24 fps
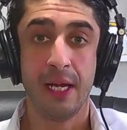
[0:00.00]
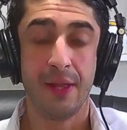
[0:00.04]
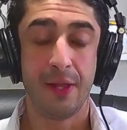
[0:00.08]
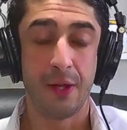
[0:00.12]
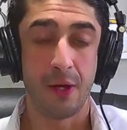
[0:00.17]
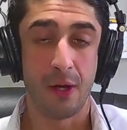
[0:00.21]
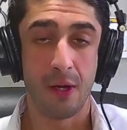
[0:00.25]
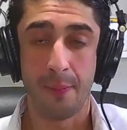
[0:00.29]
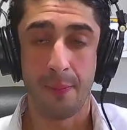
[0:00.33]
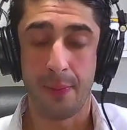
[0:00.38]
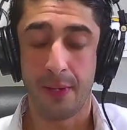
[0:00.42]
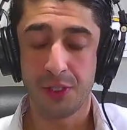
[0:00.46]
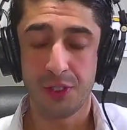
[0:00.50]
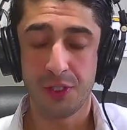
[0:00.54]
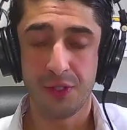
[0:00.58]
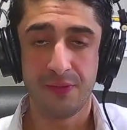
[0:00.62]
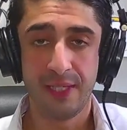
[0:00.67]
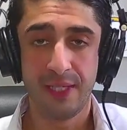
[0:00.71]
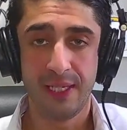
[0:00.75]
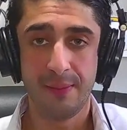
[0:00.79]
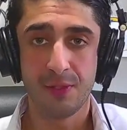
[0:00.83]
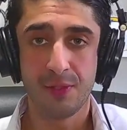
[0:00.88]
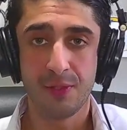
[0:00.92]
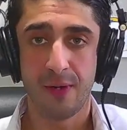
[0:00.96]
There are a bunch
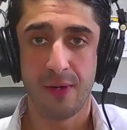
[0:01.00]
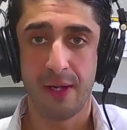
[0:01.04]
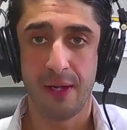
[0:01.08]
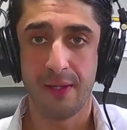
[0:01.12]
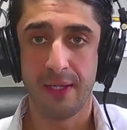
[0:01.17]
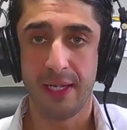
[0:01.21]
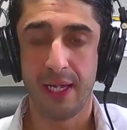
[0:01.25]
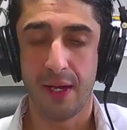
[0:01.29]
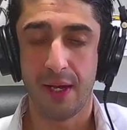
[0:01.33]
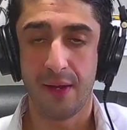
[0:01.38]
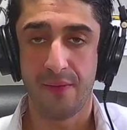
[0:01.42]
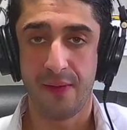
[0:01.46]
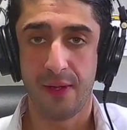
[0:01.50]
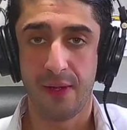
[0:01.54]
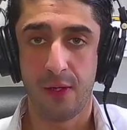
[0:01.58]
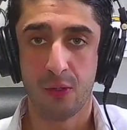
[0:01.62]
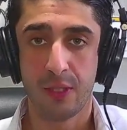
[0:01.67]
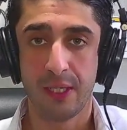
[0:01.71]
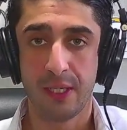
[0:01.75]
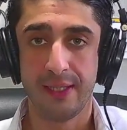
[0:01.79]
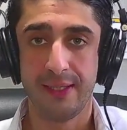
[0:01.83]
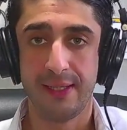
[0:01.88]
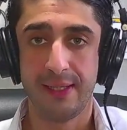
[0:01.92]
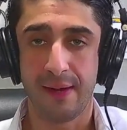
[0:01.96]
of teams around the NFL
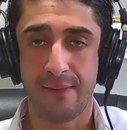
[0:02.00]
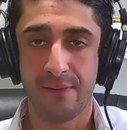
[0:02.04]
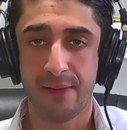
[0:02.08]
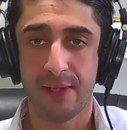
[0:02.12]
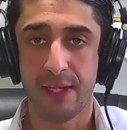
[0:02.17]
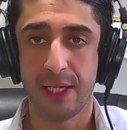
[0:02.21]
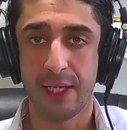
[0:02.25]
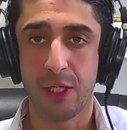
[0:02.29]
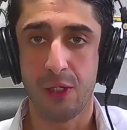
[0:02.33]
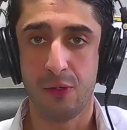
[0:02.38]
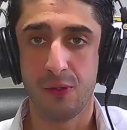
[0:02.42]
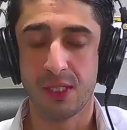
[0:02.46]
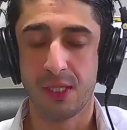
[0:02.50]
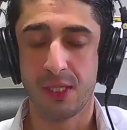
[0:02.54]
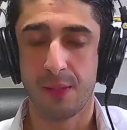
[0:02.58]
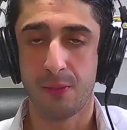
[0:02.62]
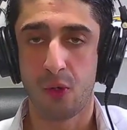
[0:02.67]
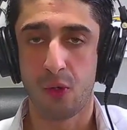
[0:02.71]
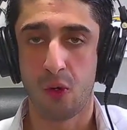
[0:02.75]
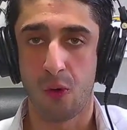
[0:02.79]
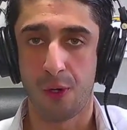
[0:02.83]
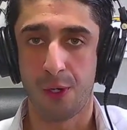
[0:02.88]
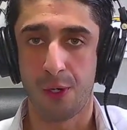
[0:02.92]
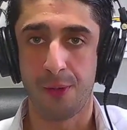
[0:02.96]
who could definitely use
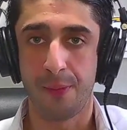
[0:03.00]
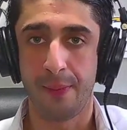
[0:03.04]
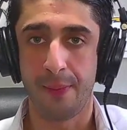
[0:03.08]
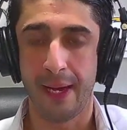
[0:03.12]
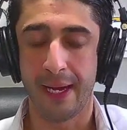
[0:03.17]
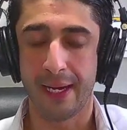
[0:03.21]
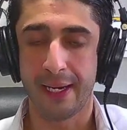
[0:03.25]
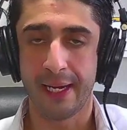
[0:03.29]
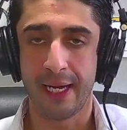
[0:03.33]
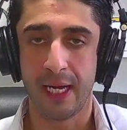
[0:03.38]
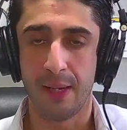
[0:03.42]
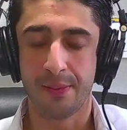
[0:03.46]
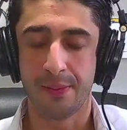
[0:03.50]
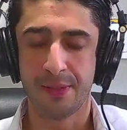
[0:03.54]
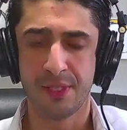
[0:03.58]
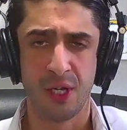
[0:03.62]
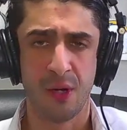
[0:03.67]
some cornerback help.